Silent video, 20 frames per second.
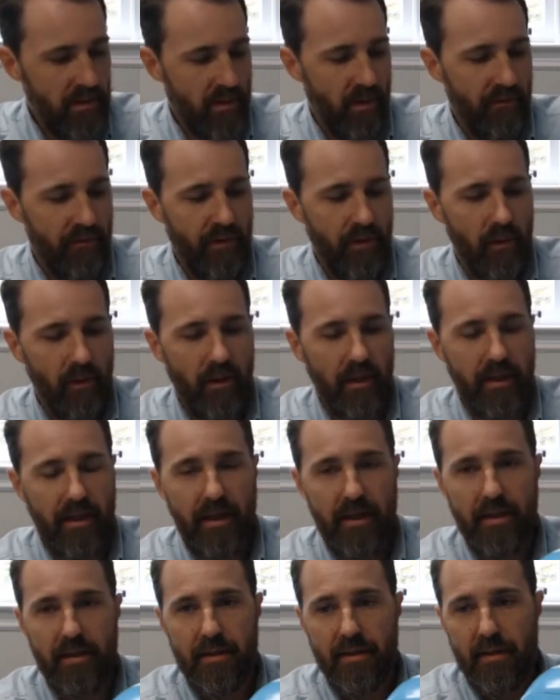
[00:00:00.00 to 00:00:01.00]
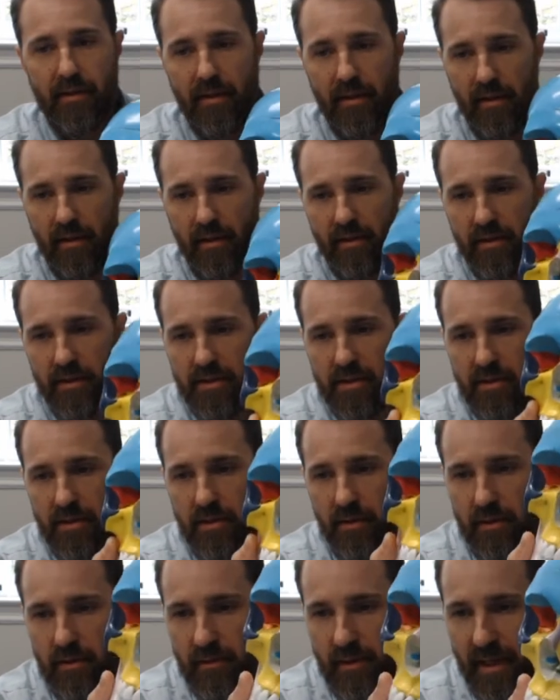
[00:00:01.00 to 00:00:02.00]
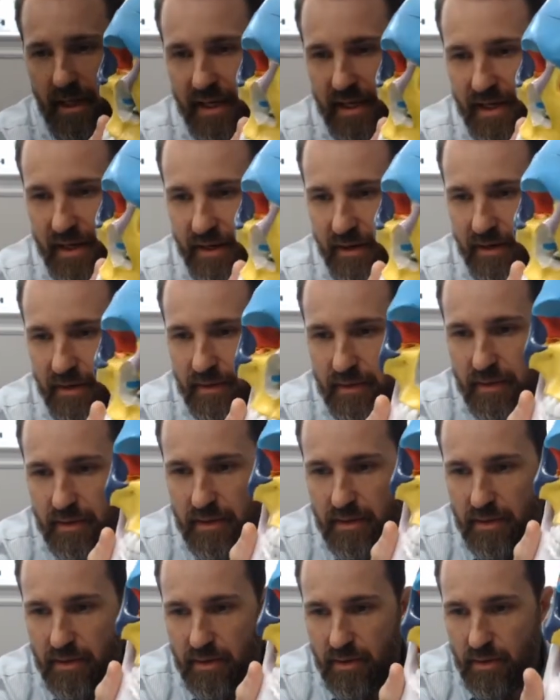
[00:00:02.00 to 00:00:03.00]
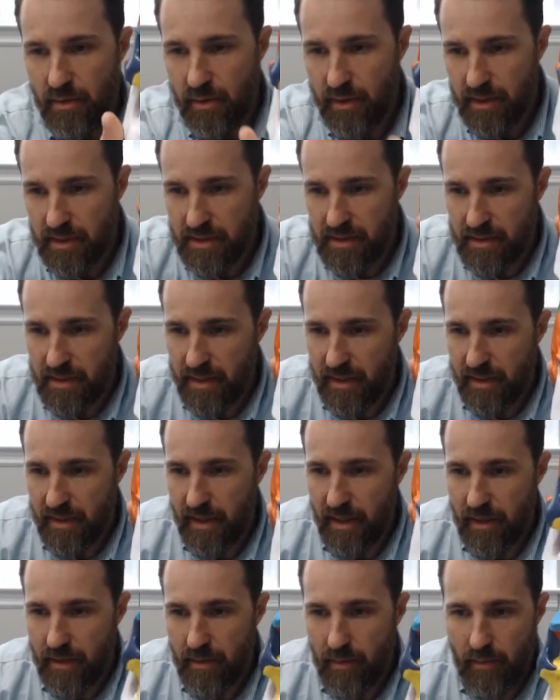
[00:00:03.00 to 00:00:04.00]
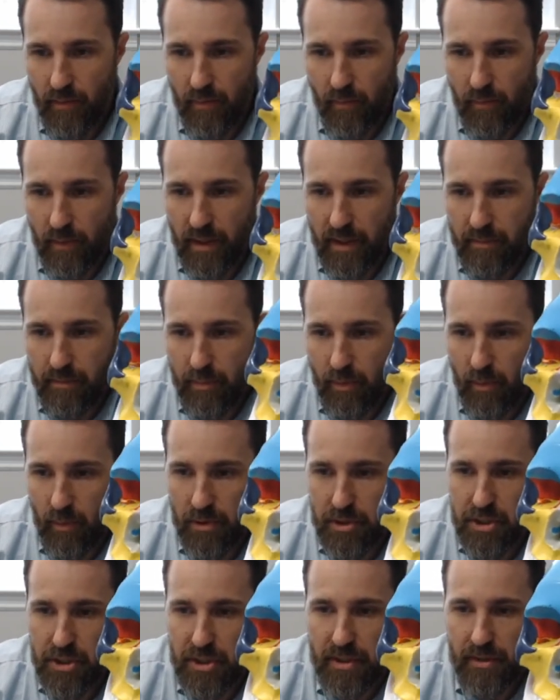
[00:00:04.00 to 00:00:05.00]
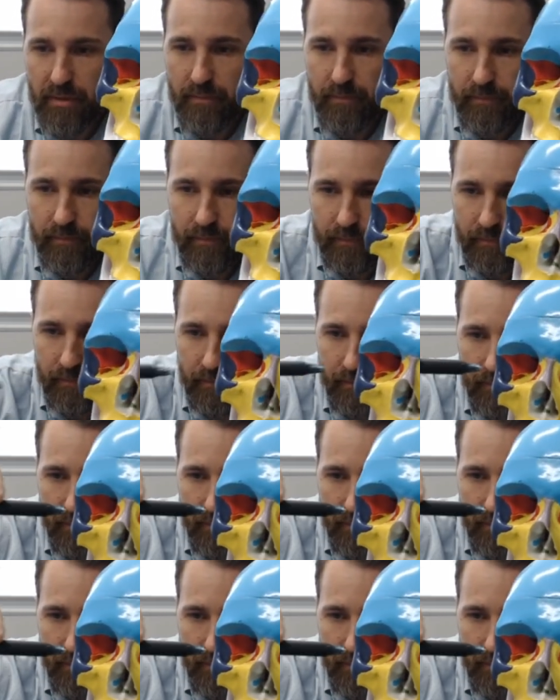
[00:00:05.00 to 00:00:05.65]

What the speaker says: So if you look at the skull right here, you can see that red portion